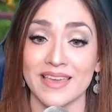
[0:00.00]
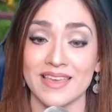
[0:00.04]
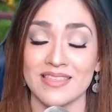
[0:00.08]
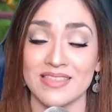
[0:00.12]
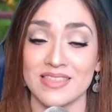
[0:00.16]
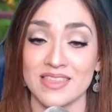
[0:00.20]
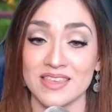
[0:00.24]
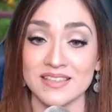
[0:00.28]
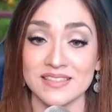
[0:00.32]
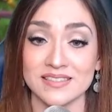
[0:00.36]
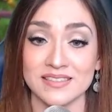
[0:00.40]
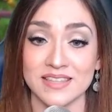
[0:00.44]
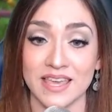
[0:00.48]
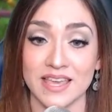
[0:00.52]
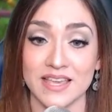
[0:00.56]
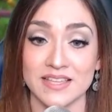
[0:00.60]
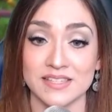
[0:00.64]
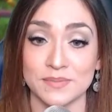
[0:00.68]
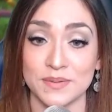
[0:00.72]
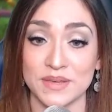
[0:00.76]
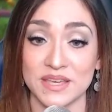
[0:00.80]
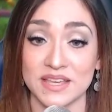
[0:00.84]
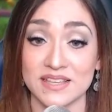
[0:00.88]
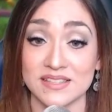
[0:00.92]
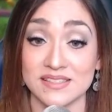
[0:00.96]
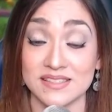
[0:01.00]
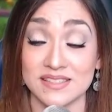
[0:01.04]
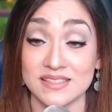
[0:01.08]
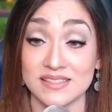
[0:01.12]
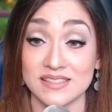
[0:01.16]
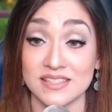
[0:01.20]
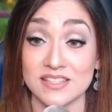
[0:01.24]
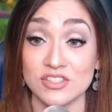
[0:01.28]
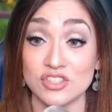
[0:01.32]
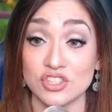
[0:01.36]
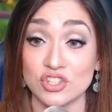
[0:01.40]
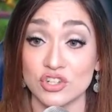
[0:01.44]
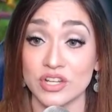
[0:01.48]
In this case, because this
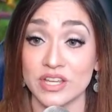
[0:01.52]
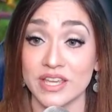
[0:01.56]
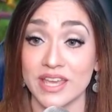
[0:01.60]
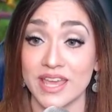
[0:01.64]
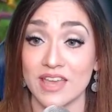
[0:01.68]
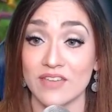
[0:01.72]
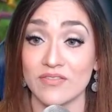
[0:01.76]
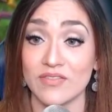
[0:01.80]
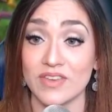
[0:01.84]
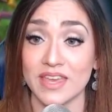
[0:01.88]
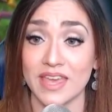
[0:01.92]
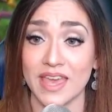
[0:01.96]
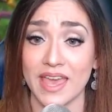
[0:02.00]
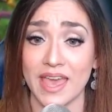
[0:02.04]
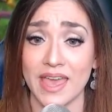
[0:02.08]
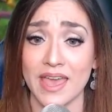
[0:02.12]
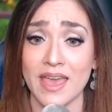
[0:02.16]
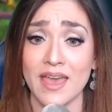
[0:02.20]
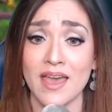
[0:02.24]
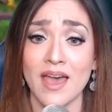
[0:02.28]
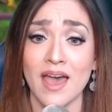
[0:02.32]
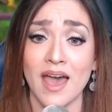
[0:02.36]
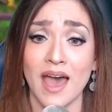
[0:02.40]
is during KVK,